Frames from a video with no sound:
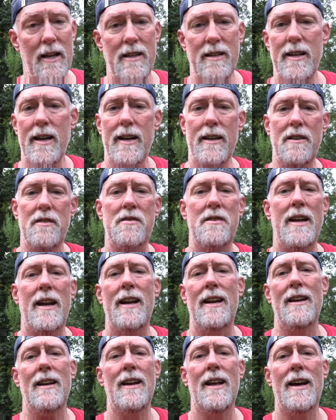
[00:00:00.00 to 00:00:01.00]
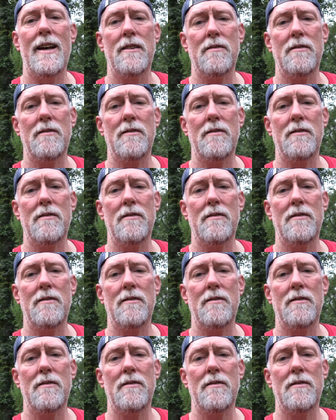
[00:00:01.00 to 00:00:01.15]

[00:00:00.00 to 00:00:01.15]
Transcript: You had to stand in line